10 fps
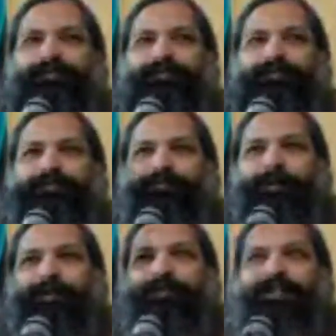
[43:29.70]

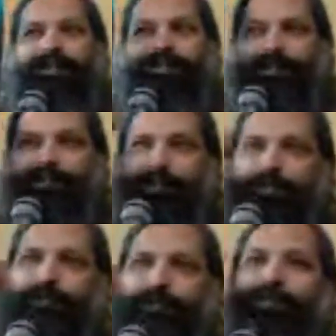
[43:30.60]
Because it is the
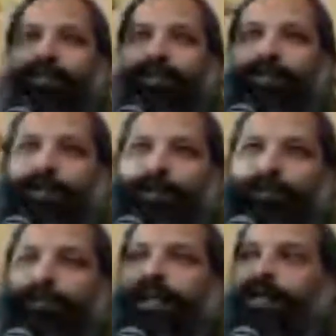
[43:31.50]
truth of
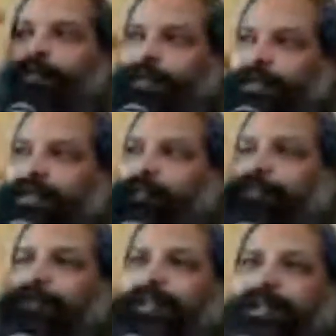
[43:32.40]
our deeper
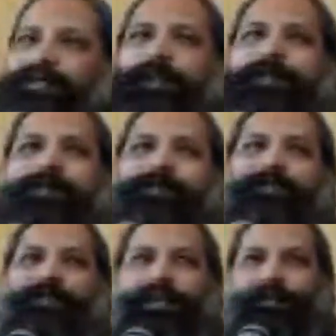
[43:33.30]
experience of
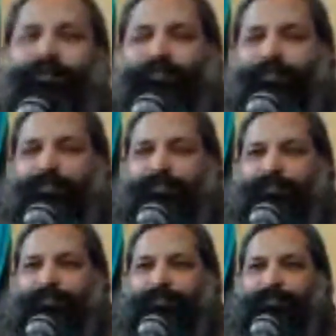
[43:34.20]
life.
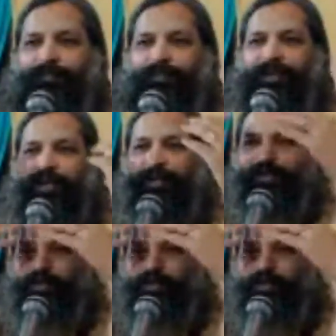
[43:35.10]
It is the truth